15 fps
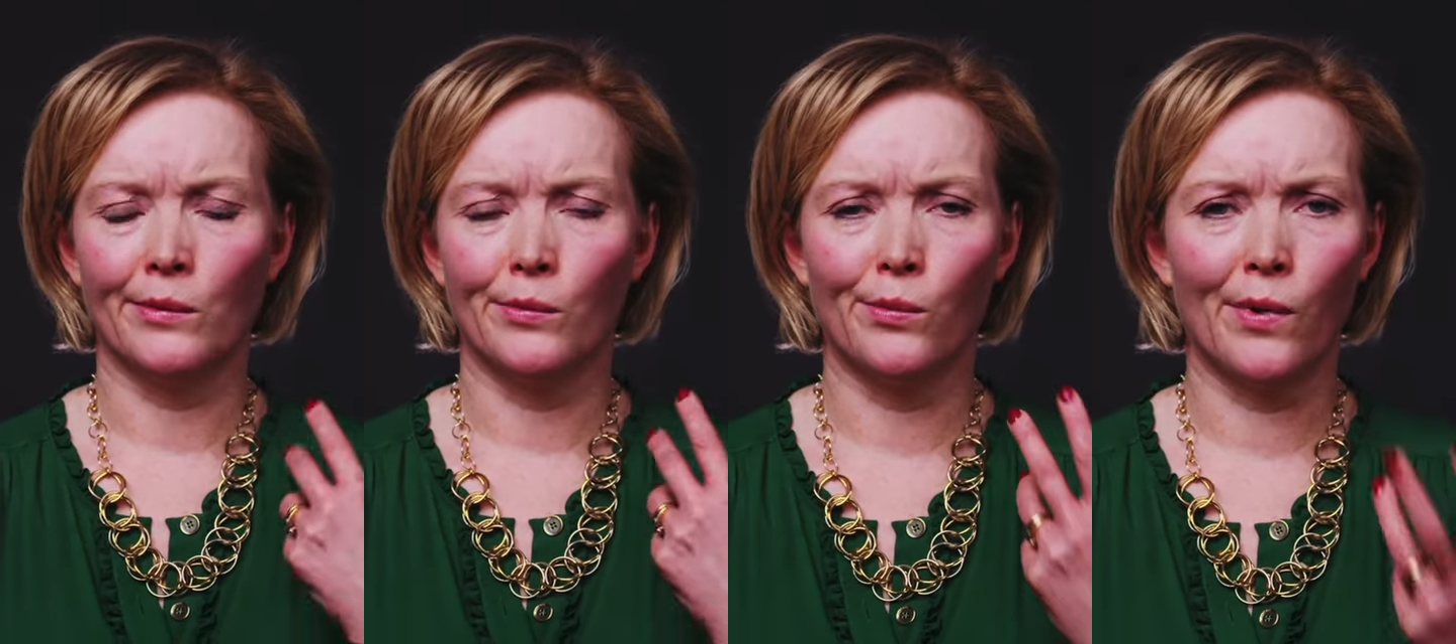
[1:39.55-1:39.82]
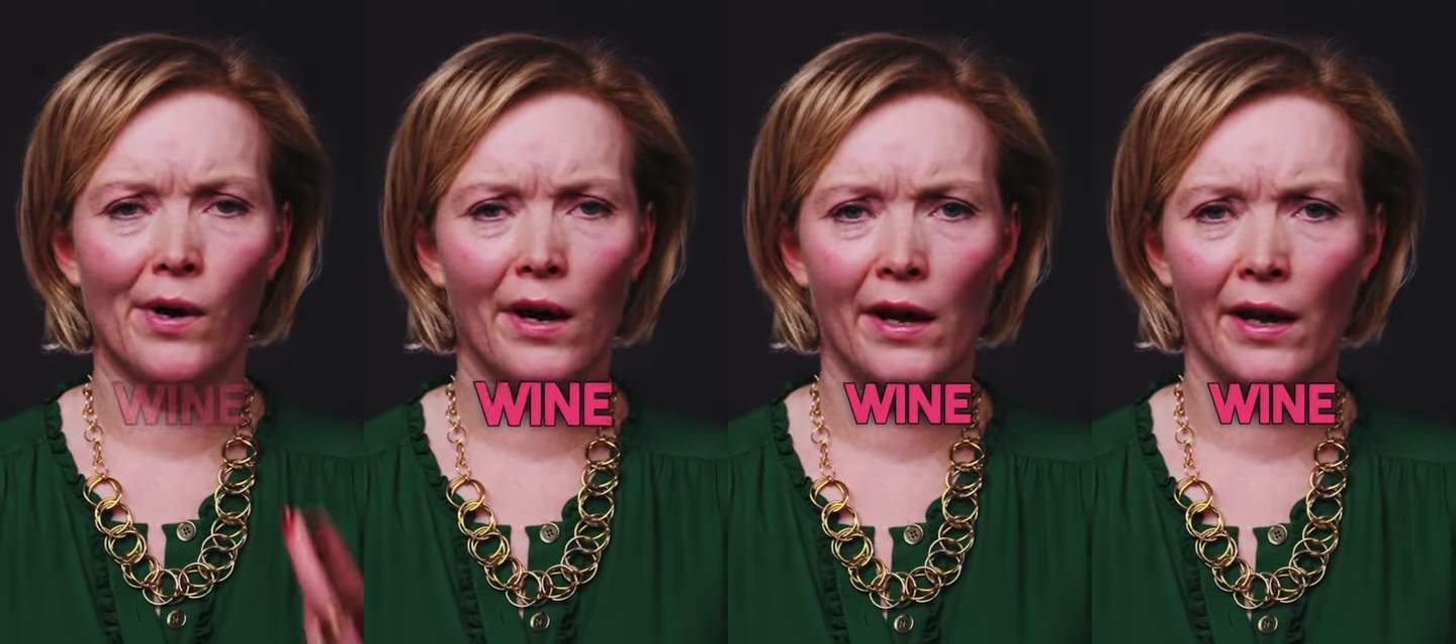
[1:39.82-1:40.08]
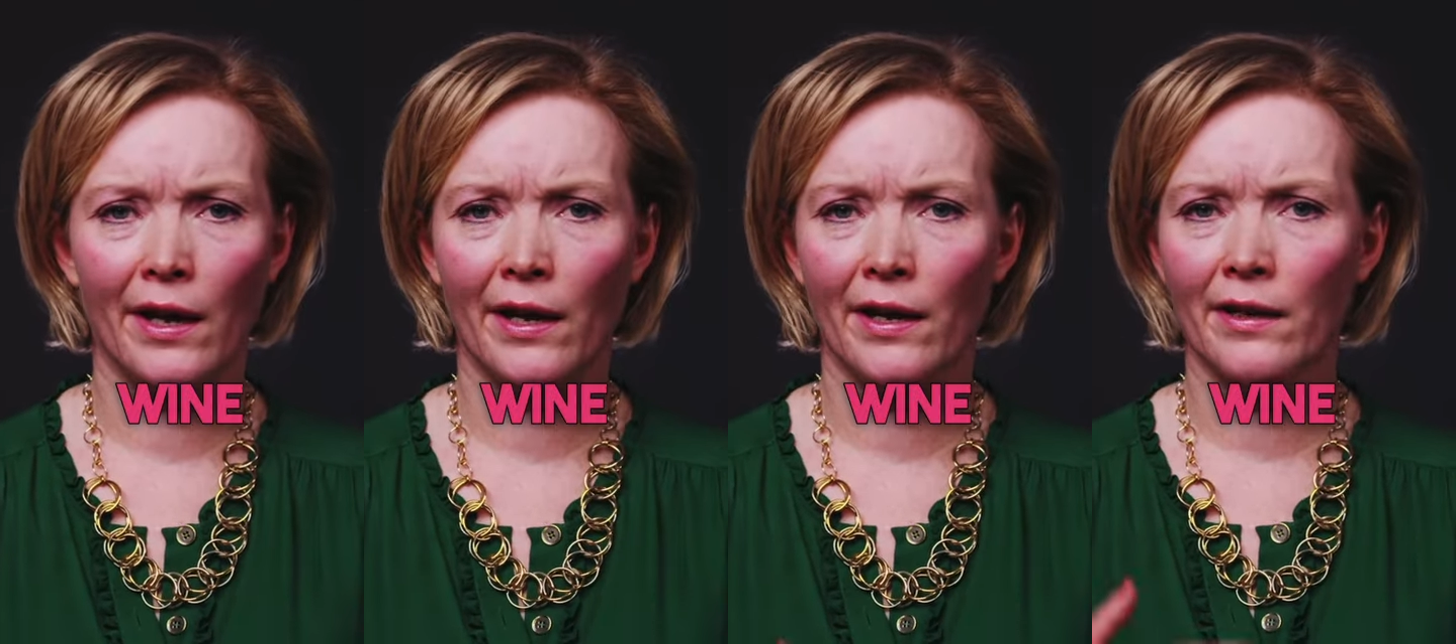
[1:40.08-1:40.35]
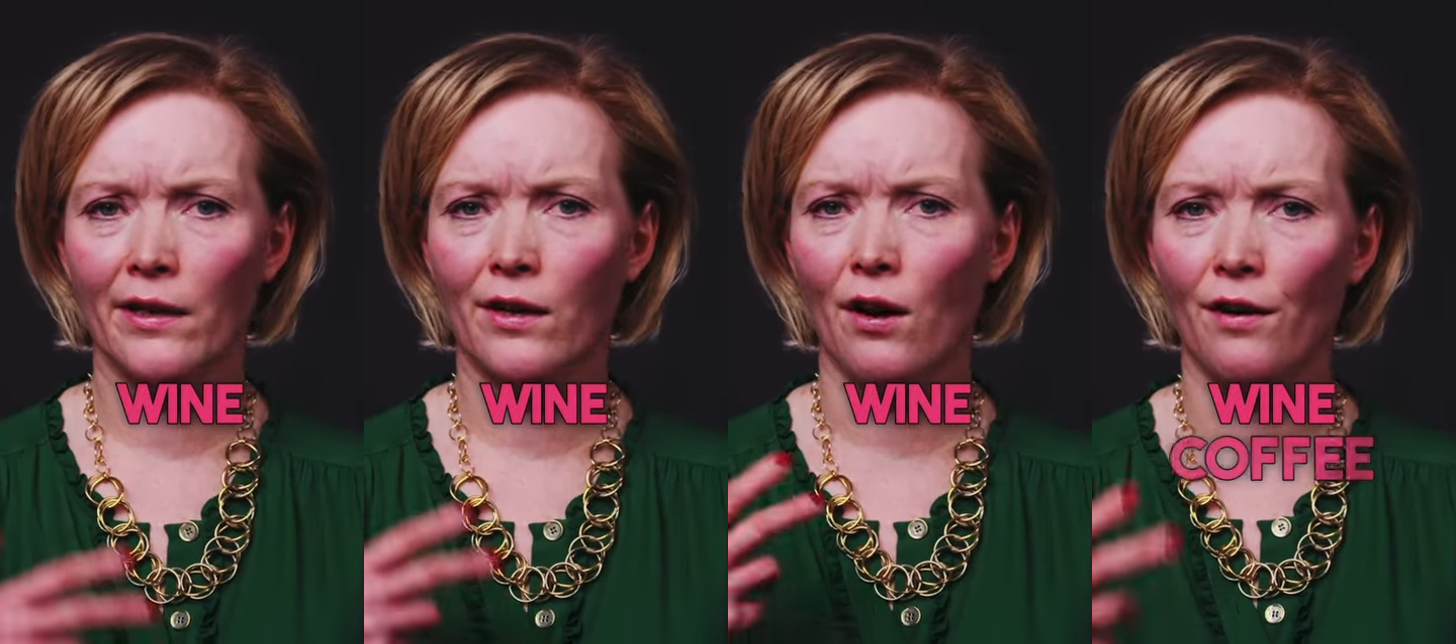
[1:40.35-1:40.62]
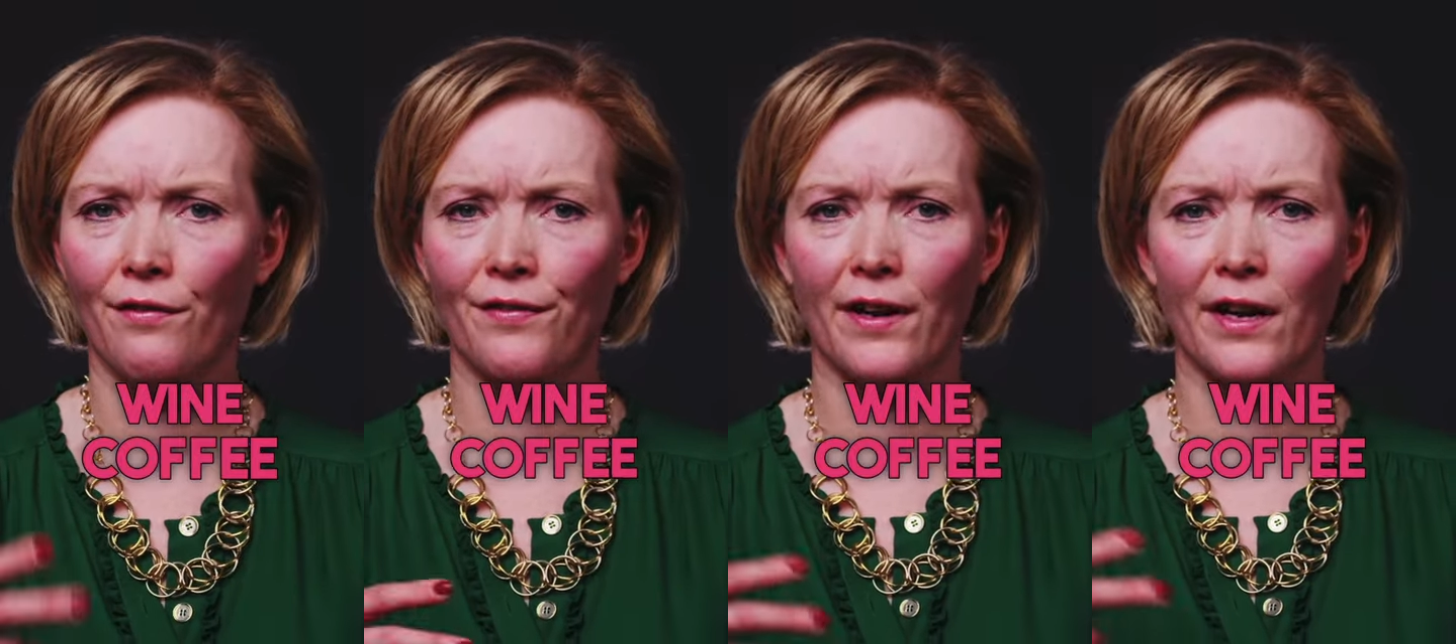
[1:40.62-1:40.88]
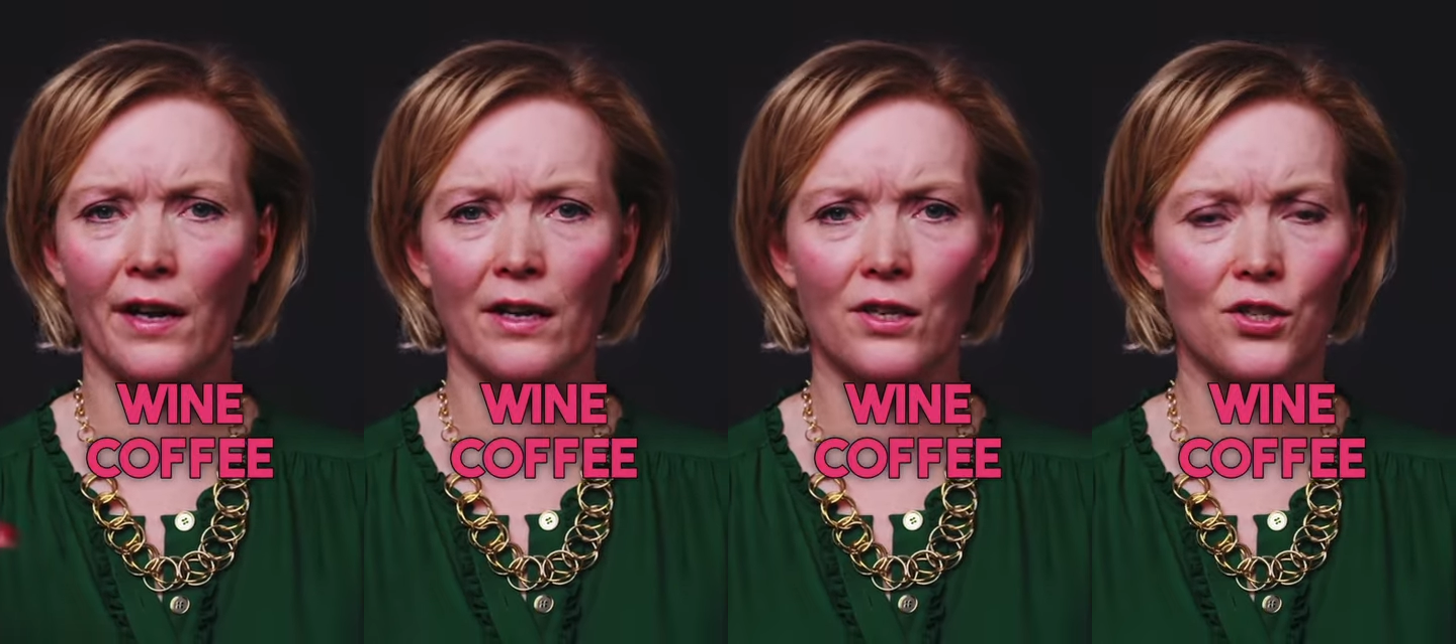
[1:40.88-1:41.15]
wine,
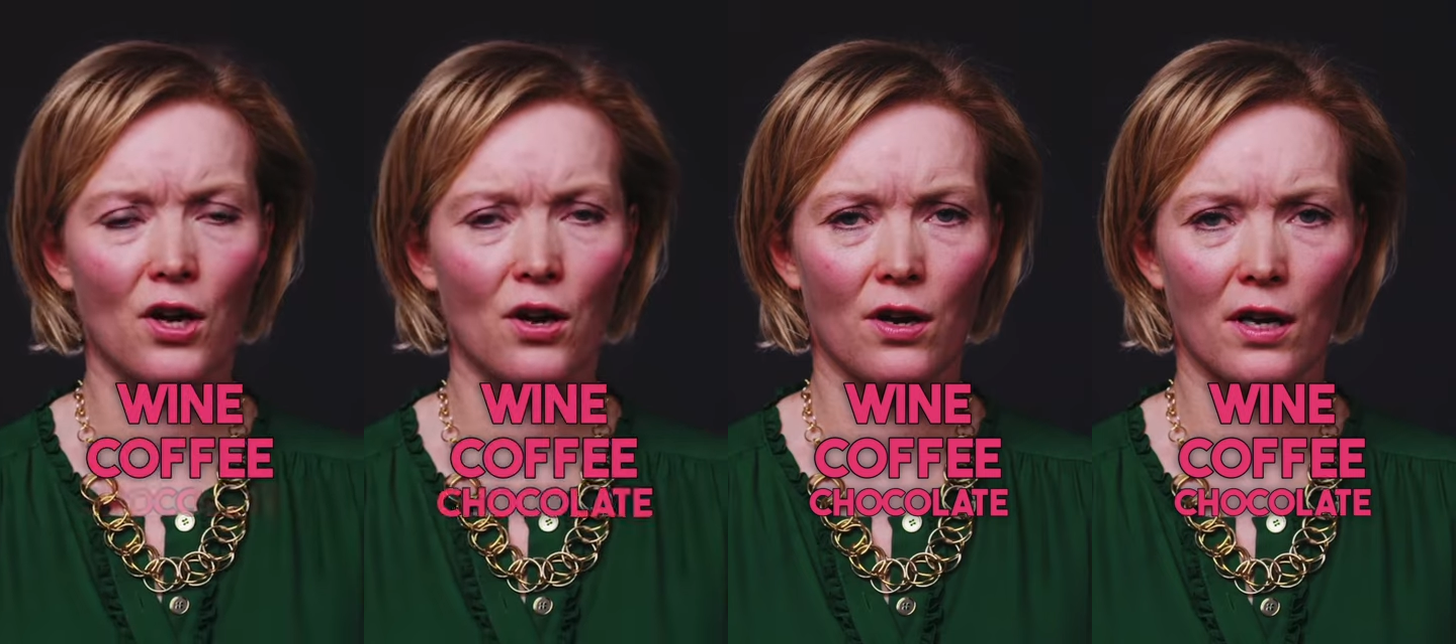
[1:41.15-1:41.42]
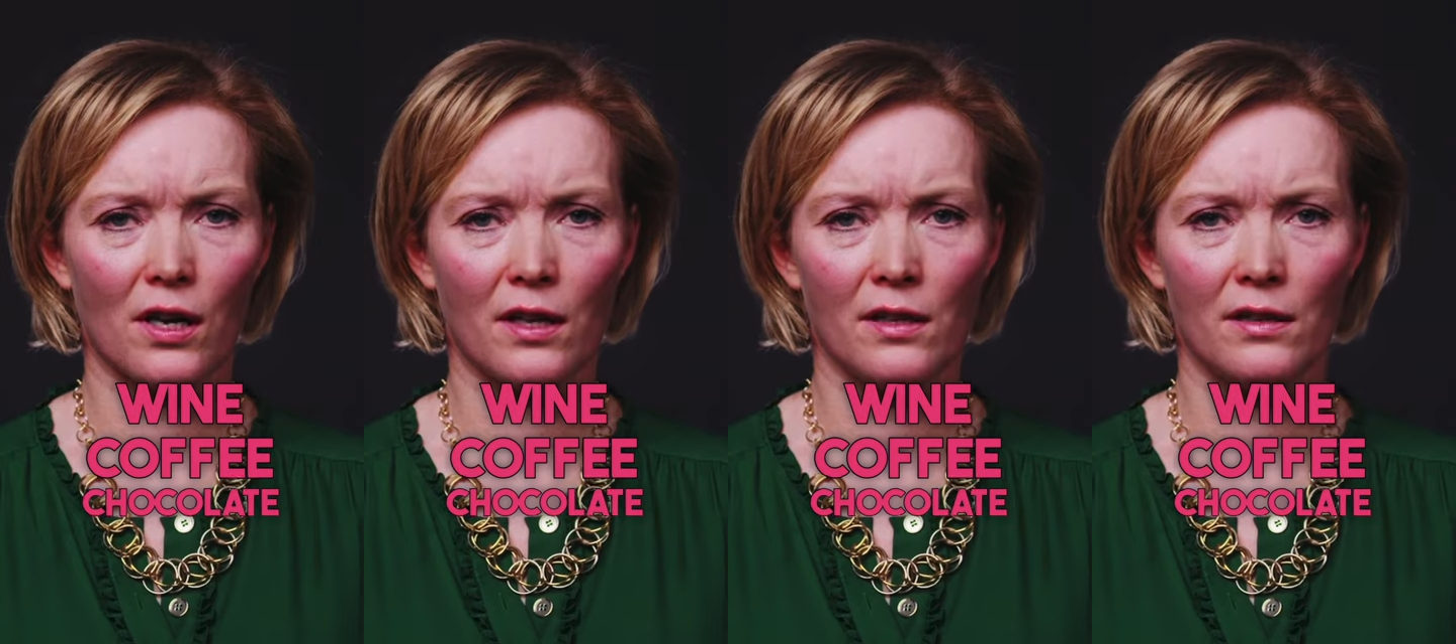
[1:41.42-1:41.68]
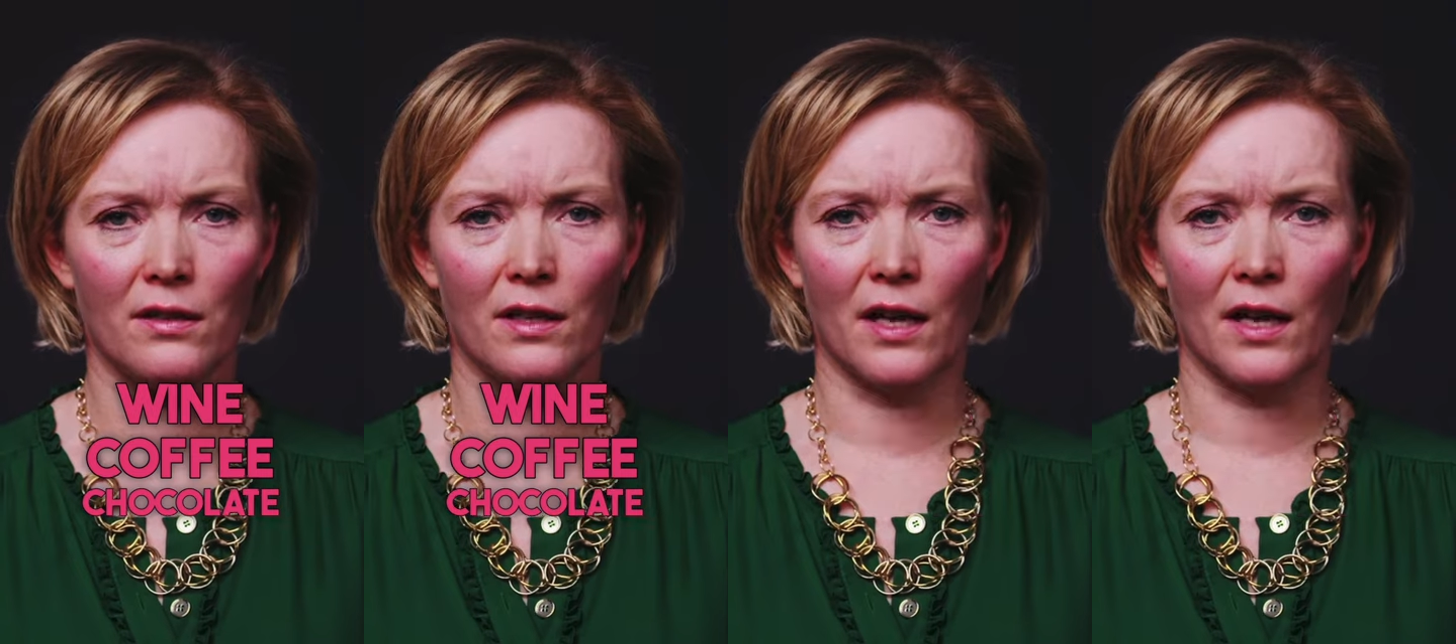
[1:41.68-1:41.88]
coffee, chocolate.